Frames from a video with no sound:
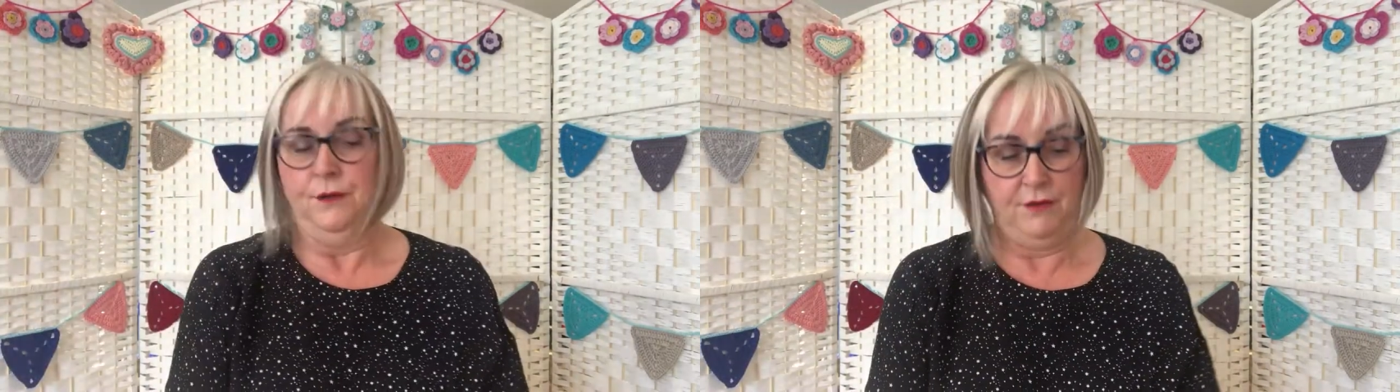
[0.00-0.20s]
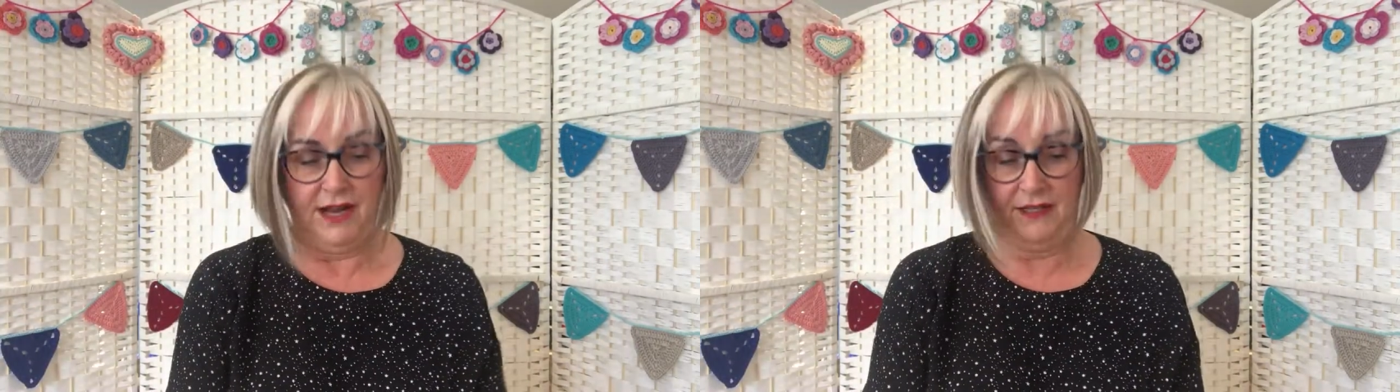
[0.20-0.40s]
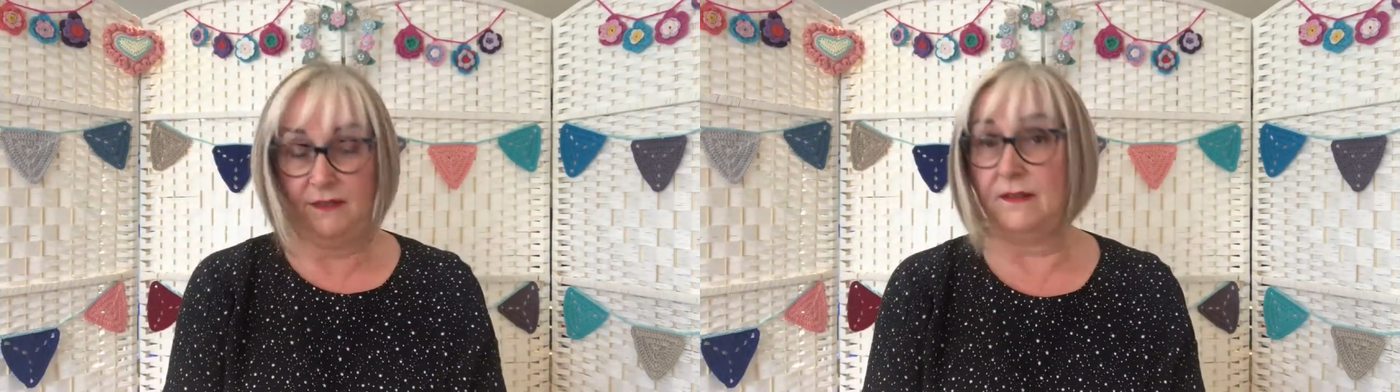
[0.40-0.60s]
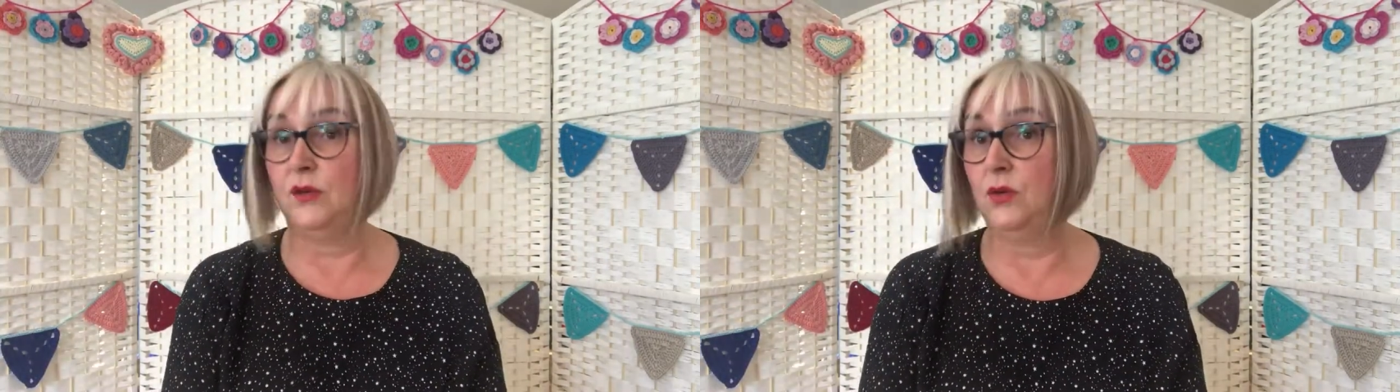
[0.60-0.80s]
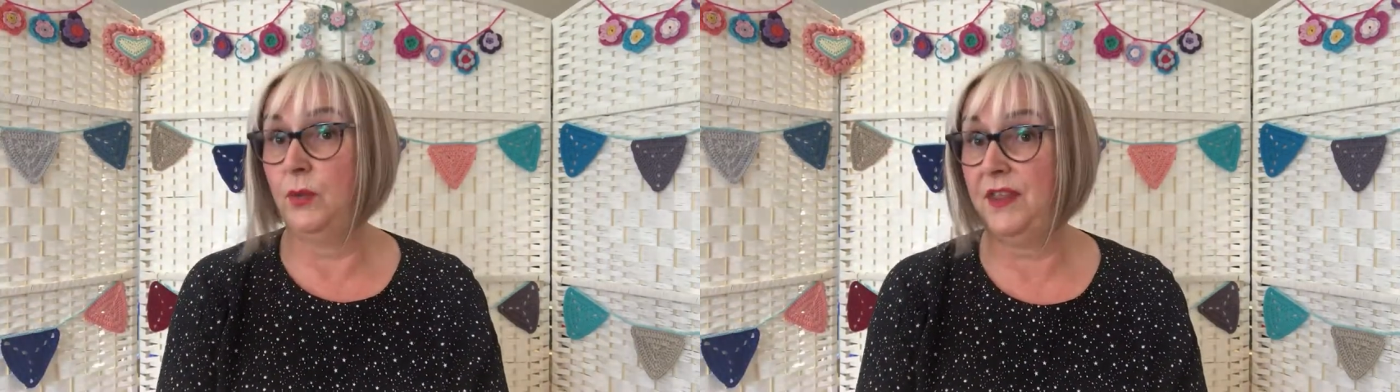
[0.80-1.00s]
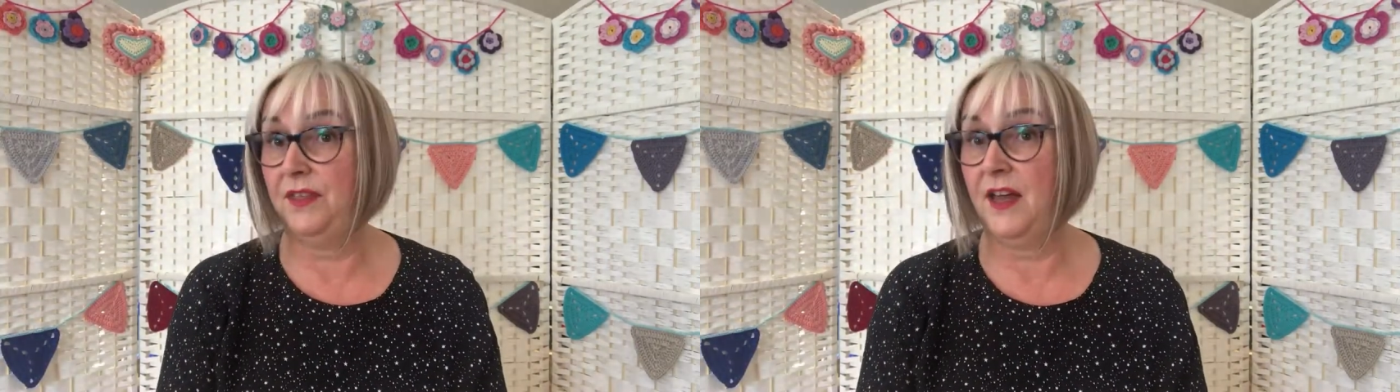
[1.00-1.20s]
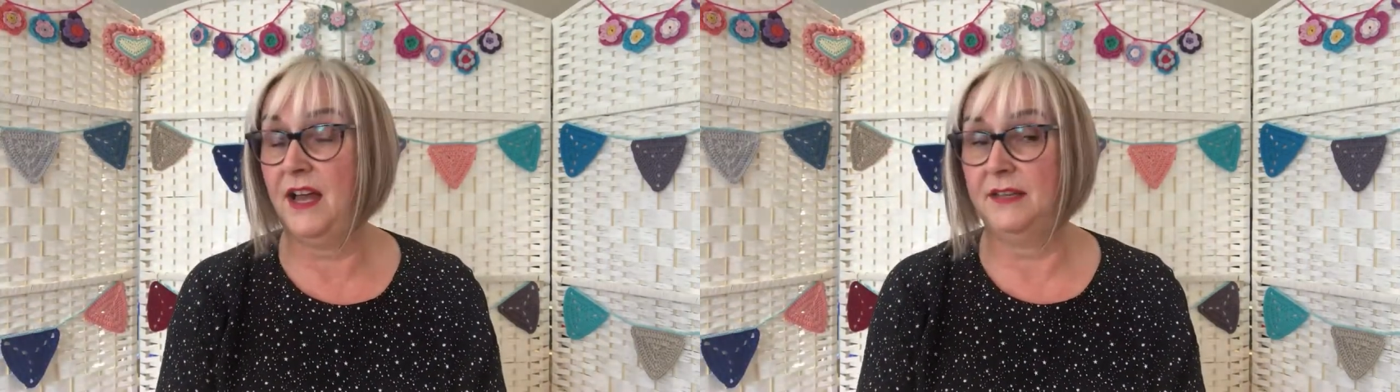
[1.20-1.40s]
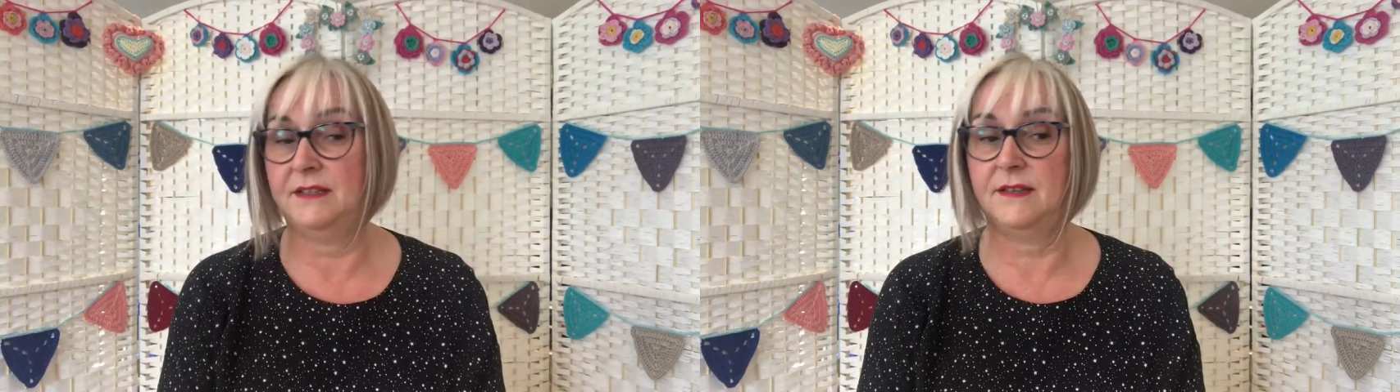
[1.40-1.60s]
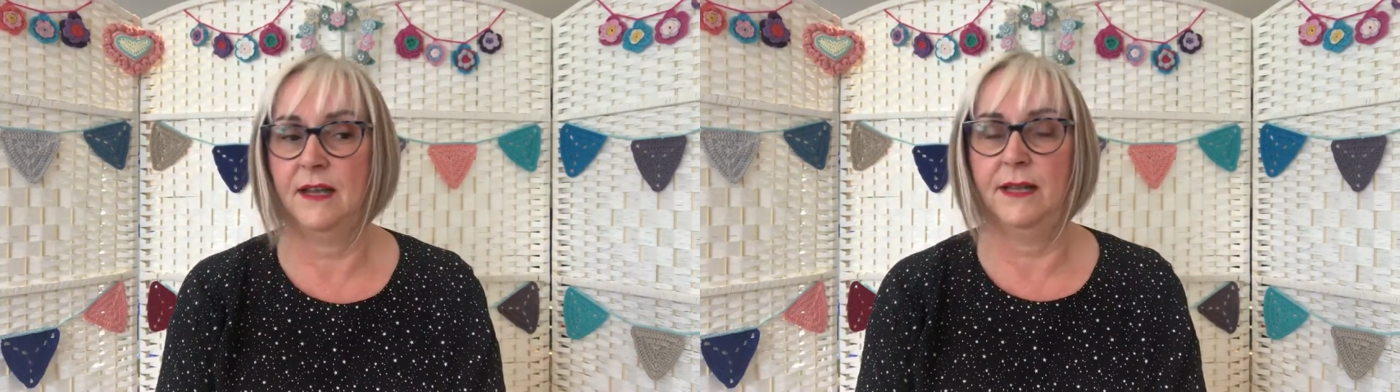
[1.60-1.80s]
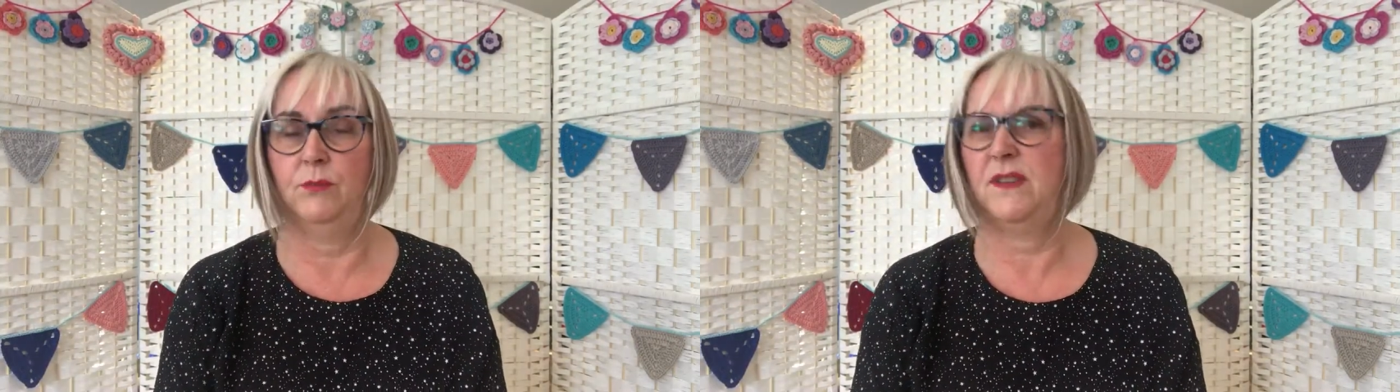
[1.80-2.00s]
Right, so with that,
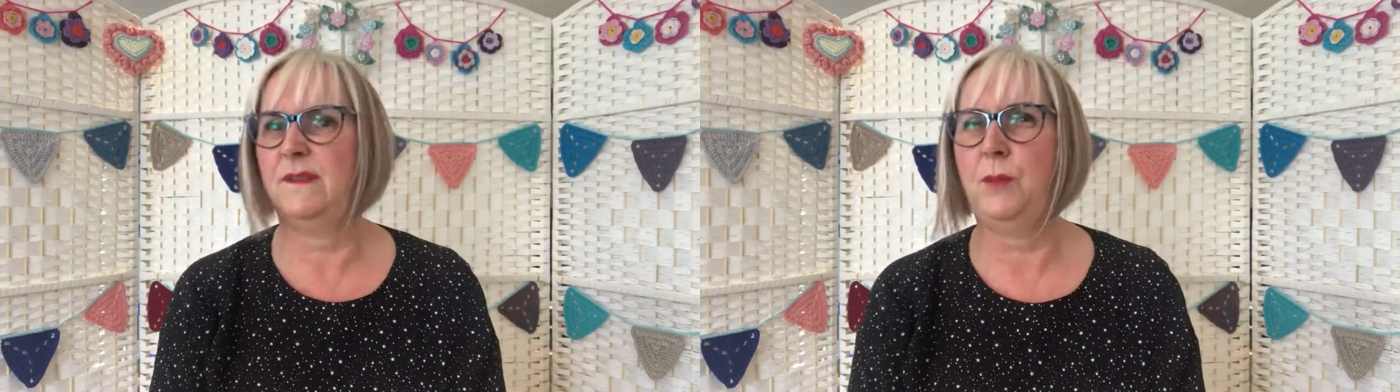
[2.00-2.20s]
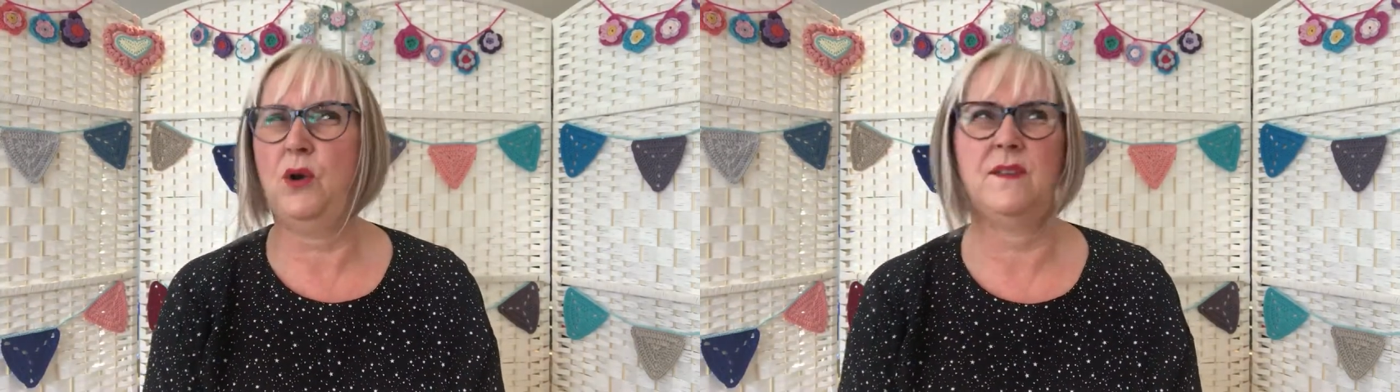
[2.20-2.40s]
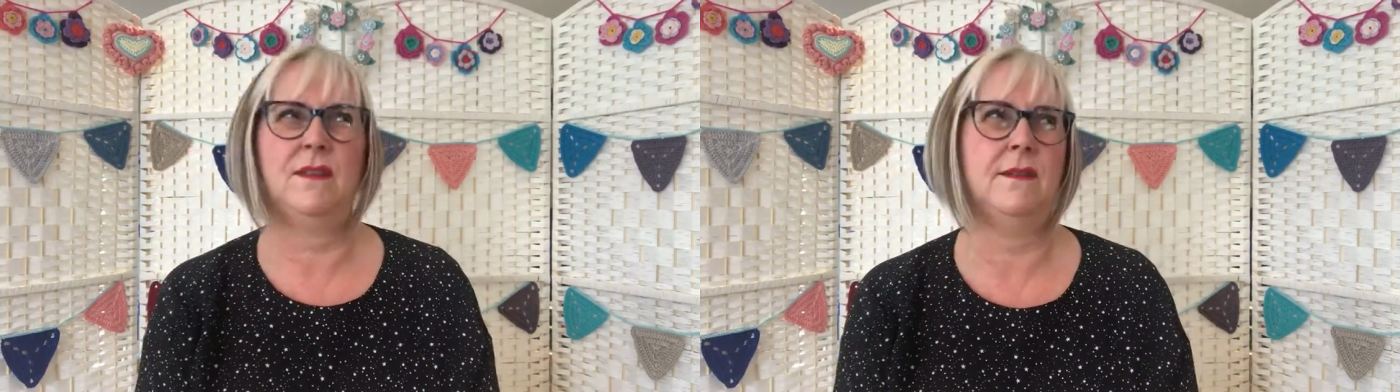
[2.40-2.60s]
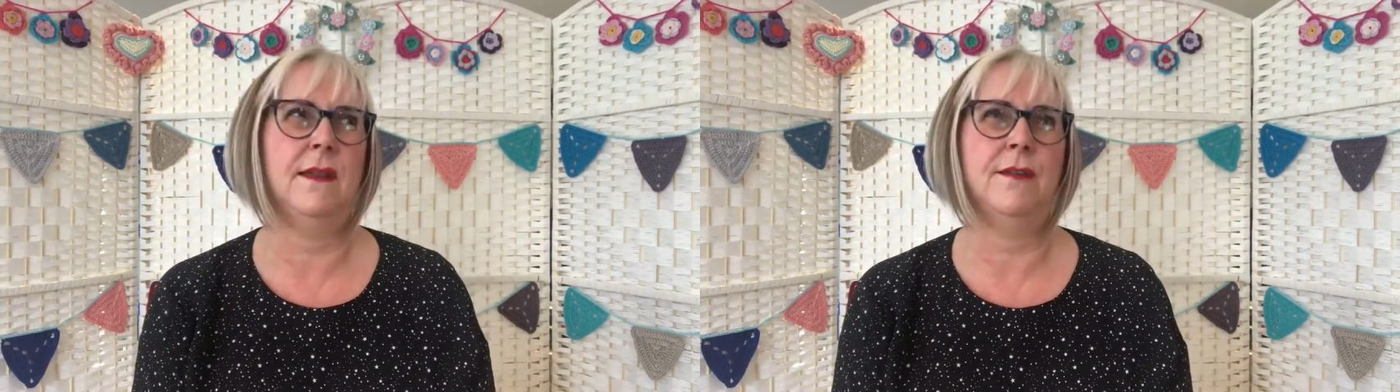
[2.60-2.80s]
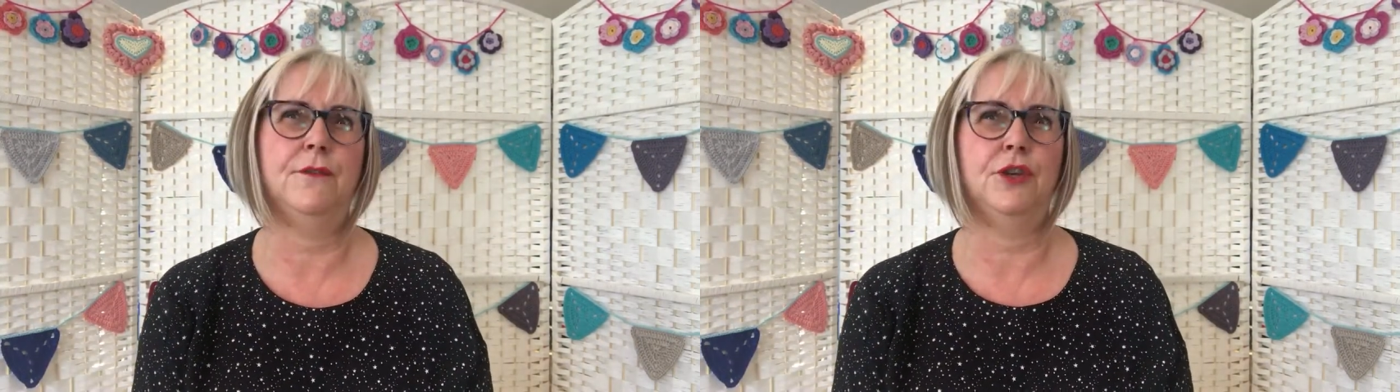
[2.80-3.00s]
it was Spot Saver